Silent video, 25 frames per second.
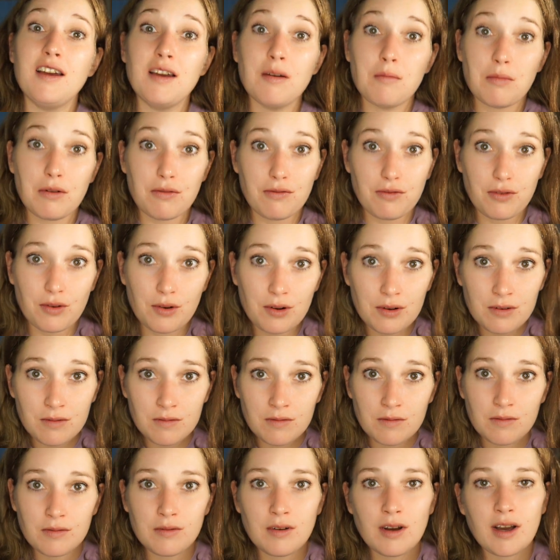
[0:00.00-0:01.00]
Before,
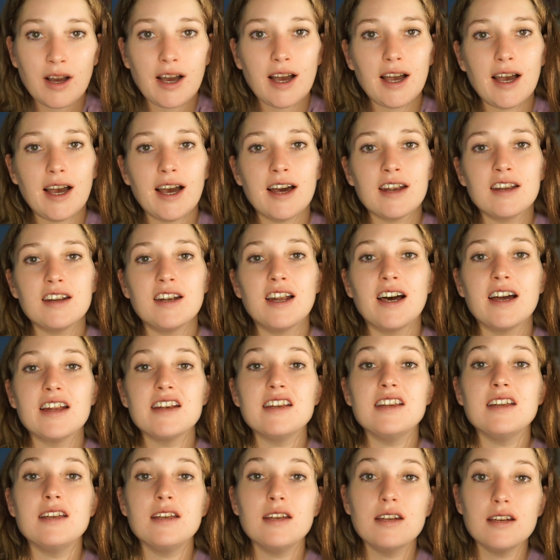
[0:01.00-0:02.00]
I had an
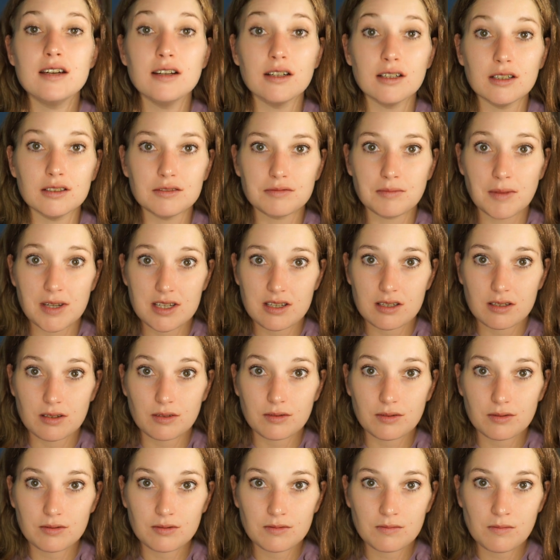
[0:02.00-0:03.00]
idea of
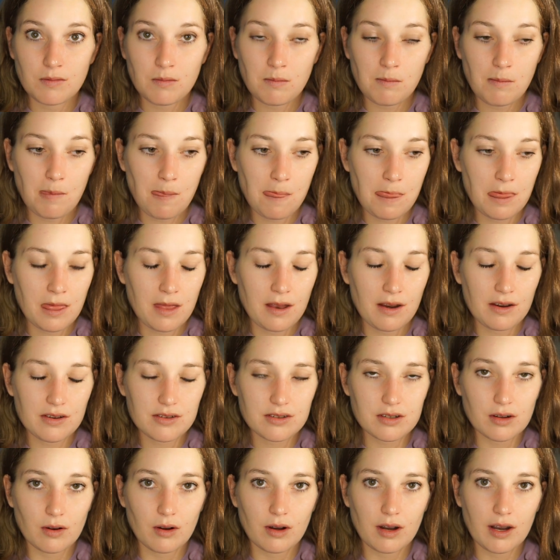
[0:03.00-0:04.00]
myself.
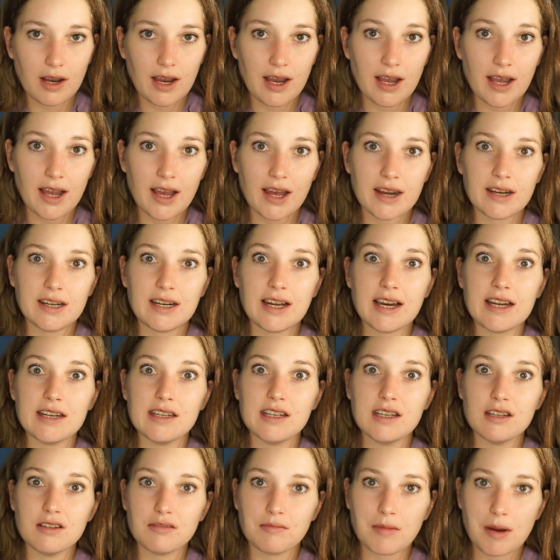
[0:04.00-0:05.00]
So I had an
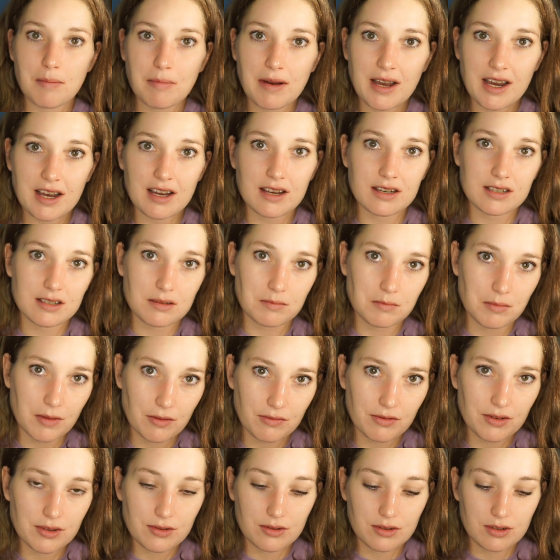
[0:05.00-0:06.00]
idea of my past, my
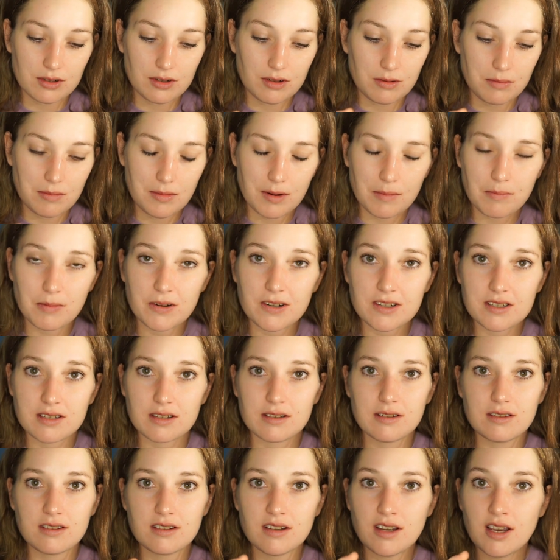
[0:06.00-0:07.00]
future, my
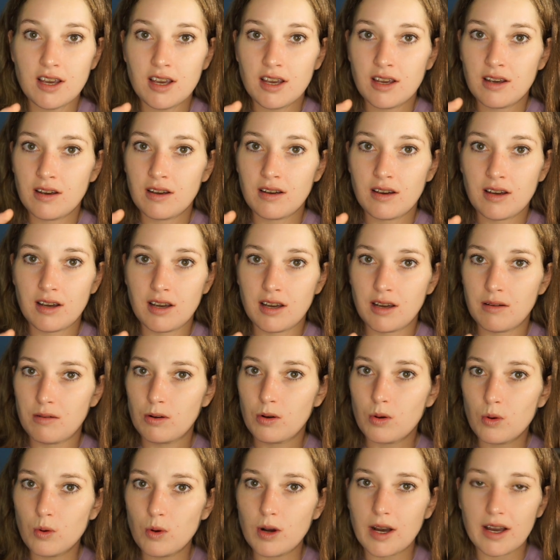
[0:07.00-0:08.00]
present,
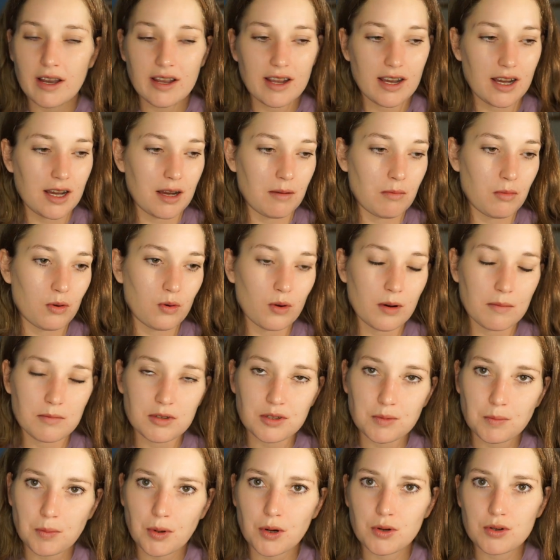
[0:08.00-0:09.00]
who I am, who I'm
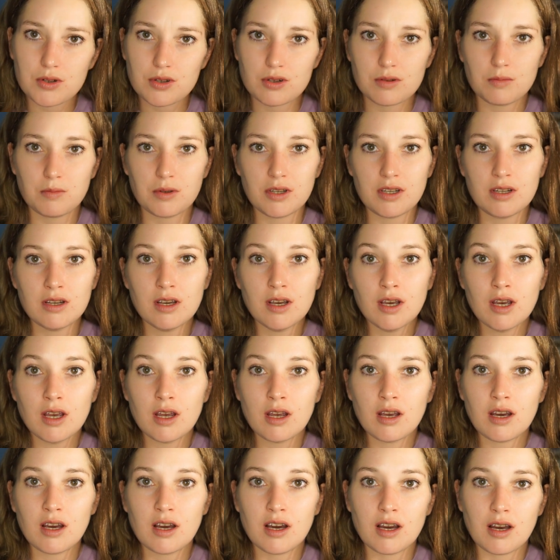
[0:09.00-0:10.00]
supposed to be,
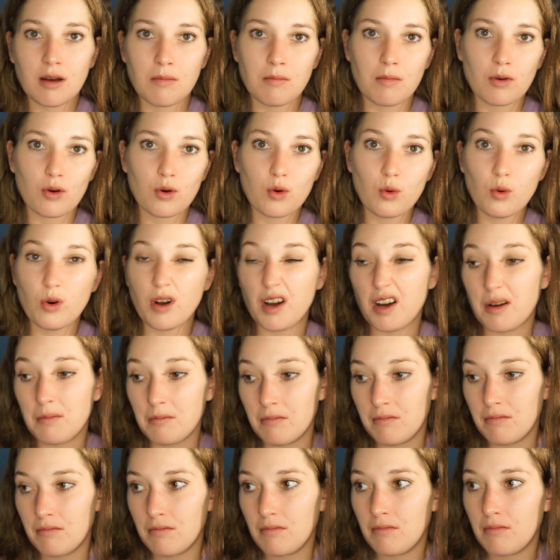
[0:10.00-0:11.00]
who
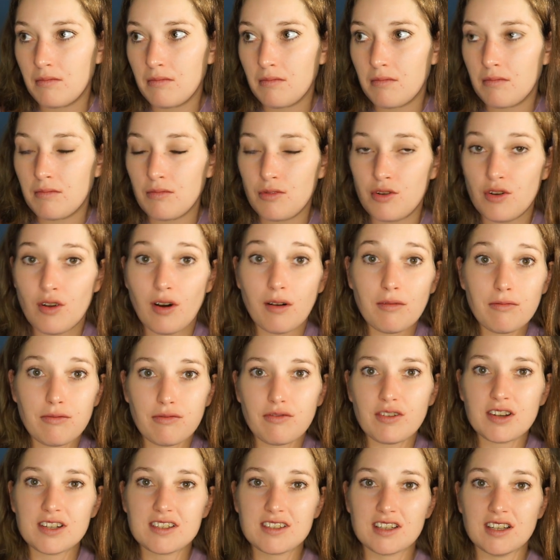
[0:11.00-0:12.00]
I'm not
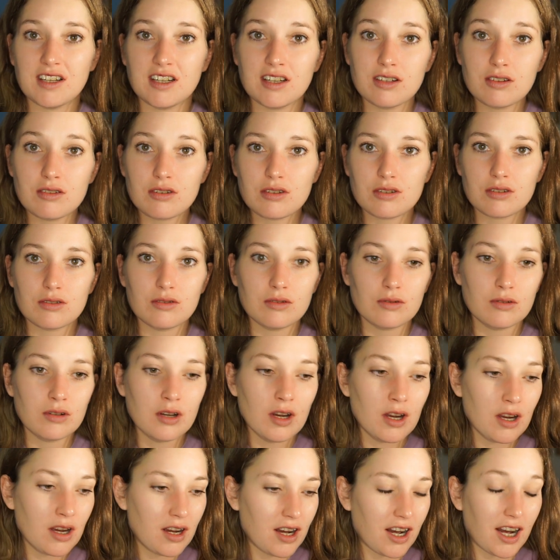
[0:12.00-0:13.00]
fitting into,
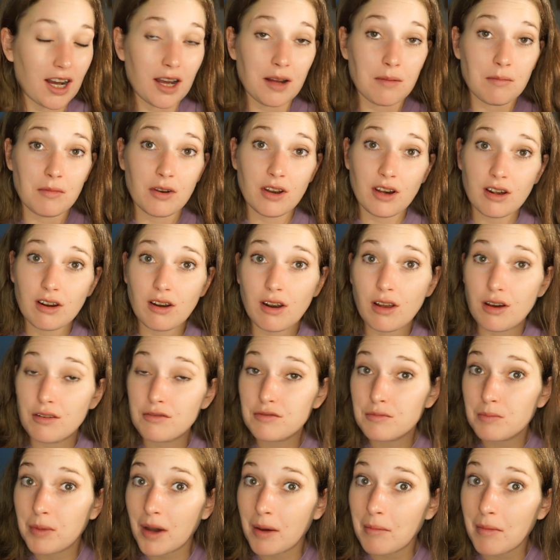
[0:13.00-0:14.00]
I'm not
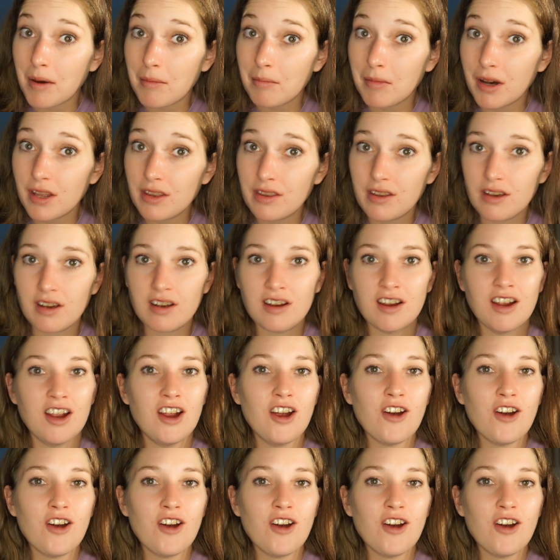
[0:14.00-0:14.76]
loved by my mother.